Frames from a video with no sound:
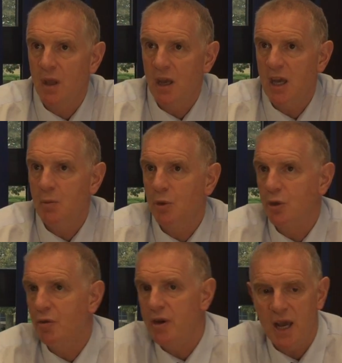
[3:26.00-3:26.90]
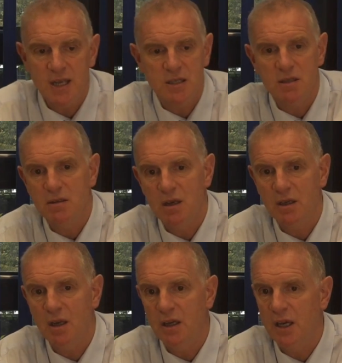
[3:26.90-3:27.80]
It will create
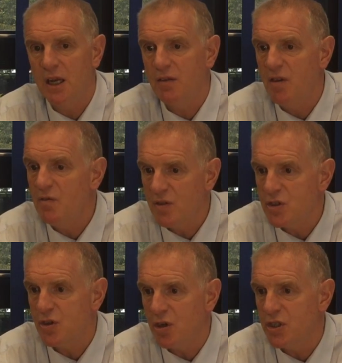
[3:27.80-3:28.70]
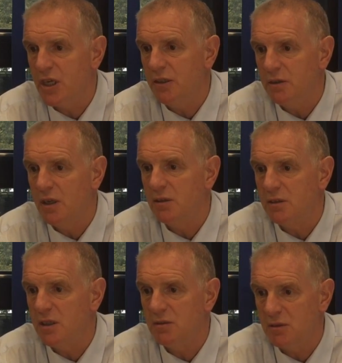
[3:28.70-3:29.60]
a kind of infrastructure
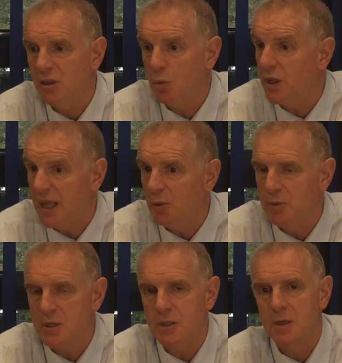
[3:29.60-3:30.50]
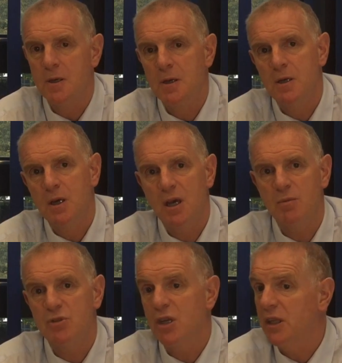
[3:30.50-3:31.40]
that will help us.
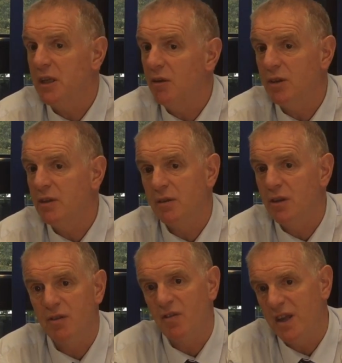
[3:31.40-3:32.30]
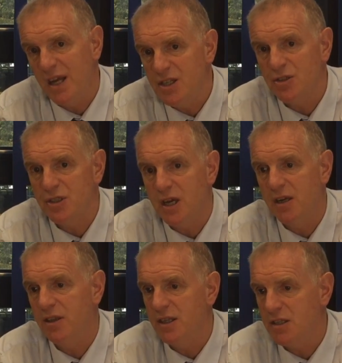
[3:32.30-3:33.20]
Certainly on the financial side
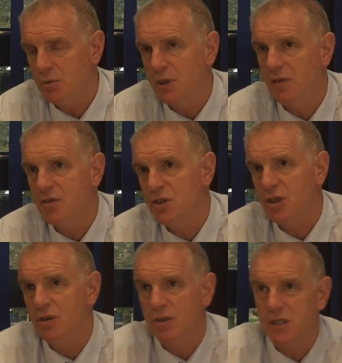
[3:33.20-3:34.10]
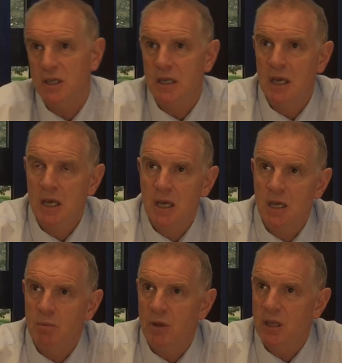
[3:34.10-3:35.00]
of things, it will give us security.
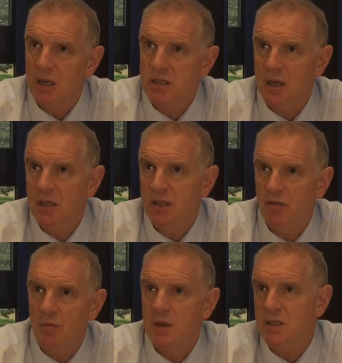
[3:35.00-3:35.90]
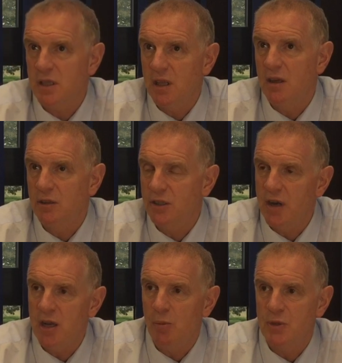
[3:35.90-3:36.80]
But the exciting thing for me is I think it'll
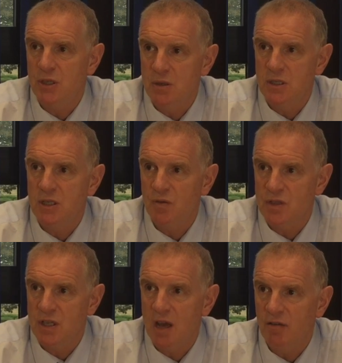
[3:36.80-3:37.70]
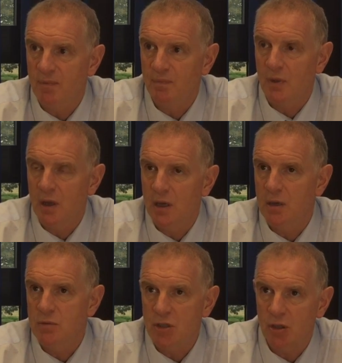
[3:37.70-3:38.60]
create opportunities for staff.
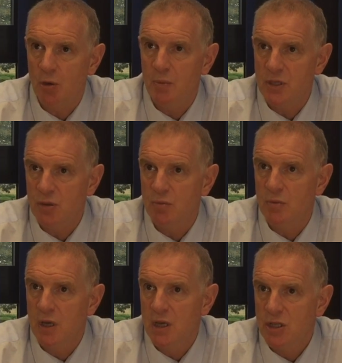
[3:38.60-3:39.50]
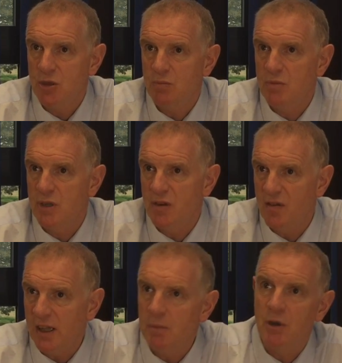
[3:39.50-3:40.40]
So there'll be some
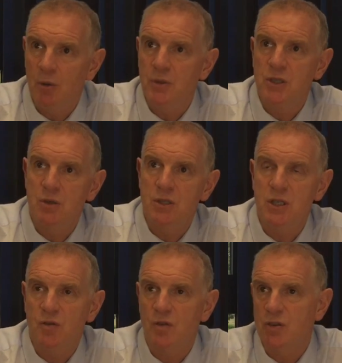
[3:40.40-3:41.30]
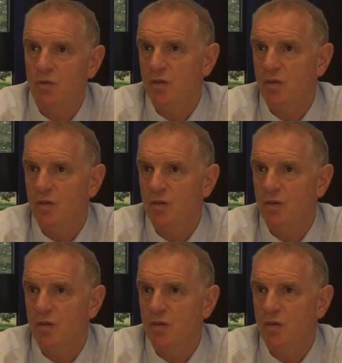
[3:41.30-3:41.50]
development opportunities for